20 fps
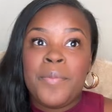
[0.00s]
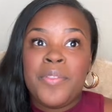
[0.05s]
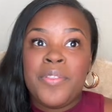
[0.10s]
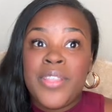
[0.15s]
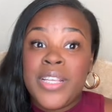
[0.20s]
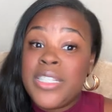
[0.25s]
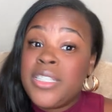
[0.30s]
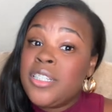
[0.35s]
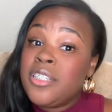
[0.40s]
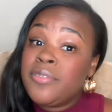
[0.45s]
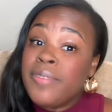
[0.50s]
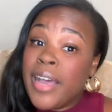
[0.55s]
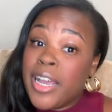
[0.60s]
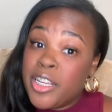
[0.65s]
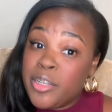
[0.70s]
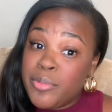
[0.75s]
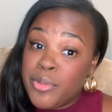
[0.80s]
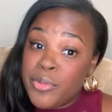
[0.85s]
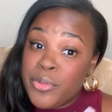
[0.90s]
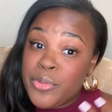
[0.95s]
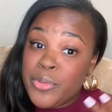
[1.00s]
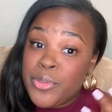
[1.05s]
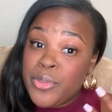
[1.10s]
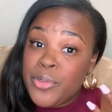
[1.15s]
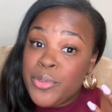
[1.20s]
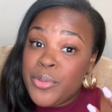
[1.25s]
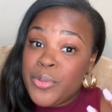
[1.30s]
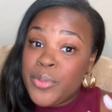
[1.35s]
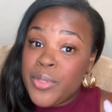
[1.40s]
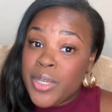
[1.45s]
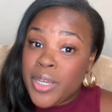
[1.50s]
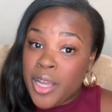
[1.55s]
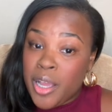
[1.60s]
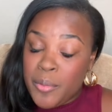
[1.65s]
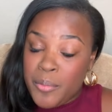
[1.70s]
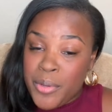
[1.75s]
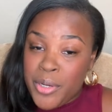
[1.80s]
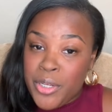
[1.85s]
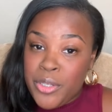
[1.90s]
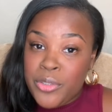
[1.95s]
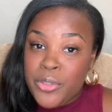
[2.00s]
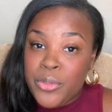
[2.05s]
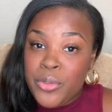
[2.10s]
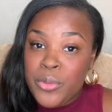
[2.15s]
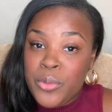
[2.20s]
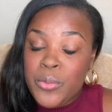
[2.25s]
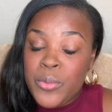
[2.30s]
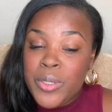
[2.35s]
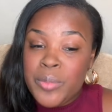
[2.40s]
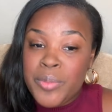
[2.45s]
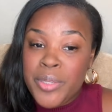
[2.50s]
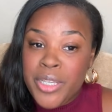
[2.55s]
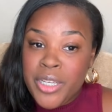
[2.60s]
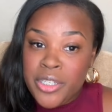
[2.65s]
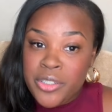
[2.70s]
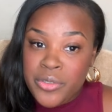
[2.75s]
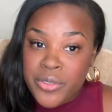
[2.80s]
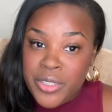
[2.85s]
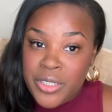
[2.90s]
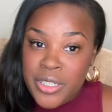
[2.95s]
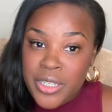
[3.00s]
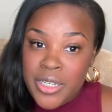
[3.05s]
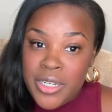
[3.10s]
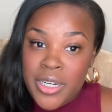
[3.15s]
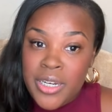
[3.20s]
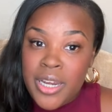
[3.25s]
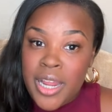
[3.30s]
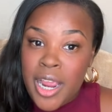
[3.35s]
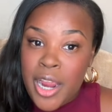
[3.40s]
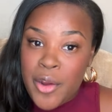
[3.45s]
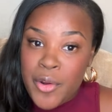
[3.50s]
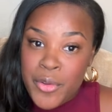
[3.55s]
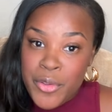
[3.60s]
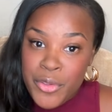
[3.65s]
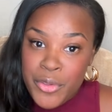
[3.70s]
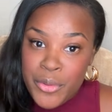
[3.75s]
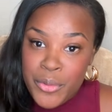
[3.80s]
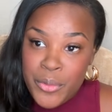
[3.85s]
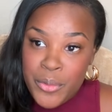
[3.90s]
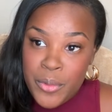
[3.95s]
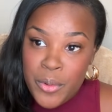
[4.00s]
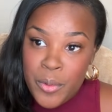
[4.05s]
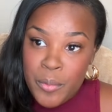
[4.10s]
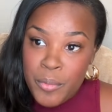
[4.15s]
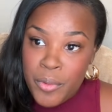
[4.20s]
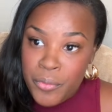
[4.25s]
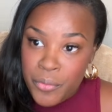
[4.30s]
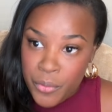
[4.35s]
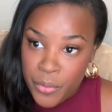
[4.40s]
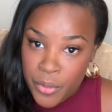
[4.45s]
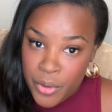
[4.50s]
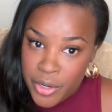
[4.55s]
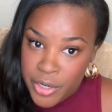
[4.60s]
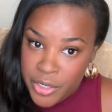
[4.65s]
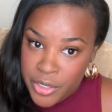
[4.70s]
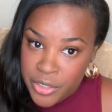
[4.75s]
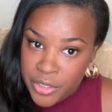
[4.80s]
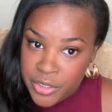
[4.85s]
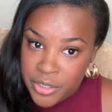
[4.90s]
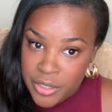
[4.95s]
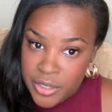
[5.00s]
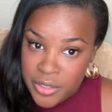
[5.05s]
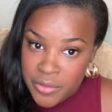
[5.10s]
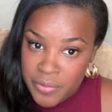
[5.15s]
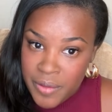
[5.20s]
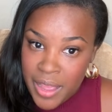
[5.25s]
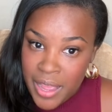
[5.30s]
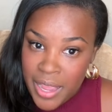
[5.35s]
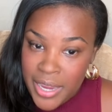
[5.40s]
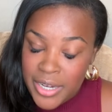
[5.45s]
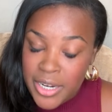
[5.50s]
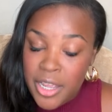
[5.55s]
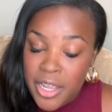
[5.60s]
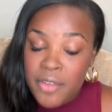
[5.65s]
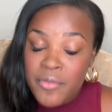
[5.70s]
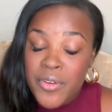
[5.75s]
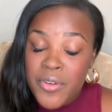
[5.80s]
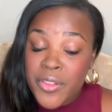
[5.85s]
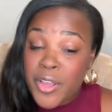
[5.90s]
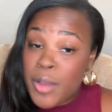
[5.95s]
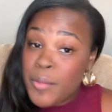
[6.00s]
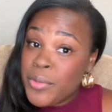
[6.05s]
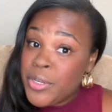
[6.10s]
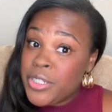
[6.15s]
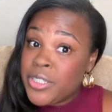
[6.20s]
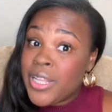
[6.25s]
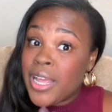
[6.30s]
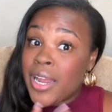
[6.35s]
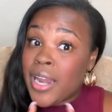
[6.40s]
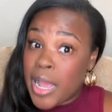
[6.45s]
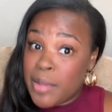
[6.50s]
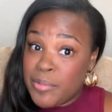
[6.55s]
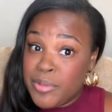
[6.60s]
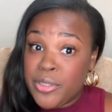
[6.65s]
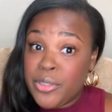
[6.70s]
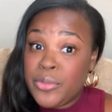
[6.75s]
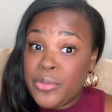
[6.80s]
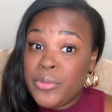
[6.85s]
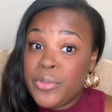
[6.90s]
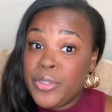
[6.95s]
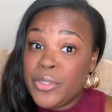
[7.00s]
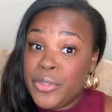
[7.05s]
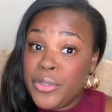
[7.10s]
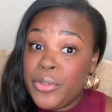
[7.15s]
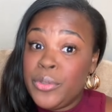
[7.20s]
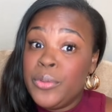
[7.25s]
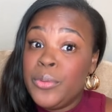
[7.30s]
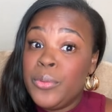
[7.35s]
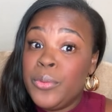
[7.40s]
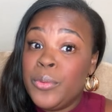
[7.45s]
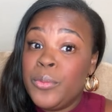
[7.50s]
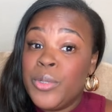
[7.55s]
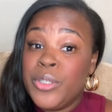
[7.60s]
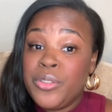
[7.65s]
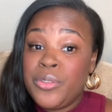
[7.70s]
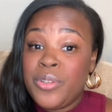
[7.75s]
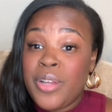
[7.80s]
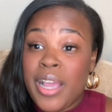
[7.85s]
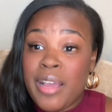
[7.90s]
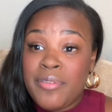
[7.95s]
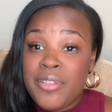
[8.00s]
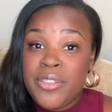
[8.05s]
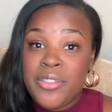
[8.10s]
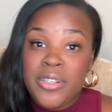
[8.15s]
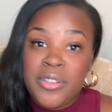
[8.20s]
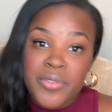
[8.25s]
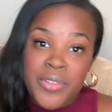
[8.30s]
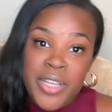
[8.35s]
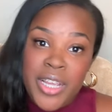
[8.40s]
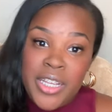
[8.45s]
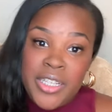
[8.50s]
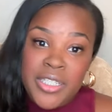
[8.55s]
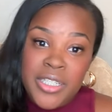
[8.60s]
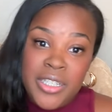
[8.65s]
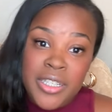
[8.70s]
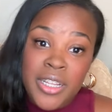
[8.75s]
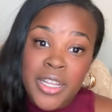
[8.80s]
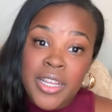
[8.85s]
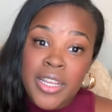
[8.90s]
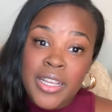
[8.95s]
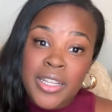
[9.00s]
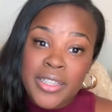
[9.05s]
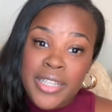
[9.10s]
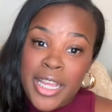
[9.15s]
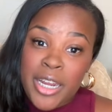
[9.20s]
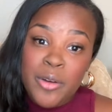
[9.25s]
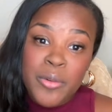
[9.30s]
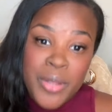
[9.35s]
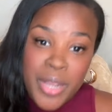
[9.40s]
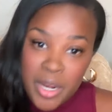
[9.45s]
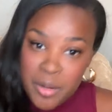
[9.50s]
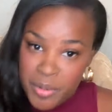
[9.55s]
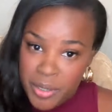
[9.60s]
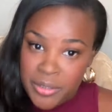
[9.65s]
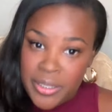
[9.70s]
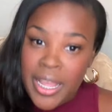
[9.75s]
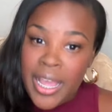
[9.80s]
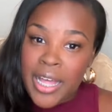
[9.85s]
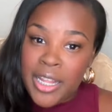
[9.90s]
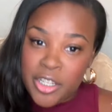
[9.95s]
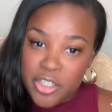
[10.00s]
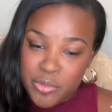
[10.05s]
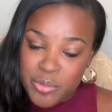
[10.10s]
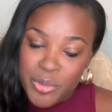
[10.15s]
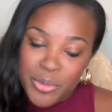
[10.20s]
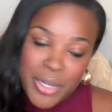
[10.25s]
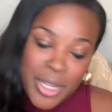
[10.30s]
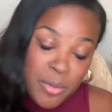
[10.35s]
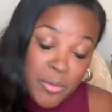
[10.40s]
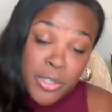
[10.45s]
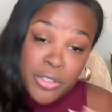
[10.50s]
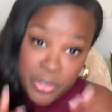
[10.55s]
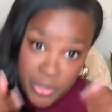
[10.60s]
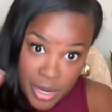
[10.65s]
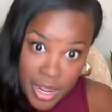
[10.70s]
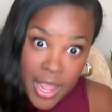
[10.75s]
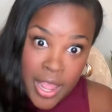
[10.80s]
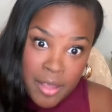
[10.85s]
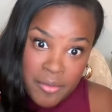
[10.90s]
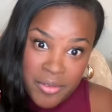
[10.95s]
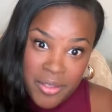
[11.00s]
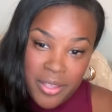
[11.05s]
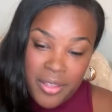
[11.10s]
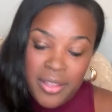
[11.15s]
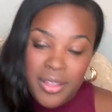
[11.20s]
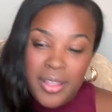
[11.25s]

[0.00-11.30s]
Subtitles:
This is valuable to the companies who would be interested in hiring you before you're certified. For the companies that absolutely do want you to have the certification, they don't care about that eligible. They want you to have it.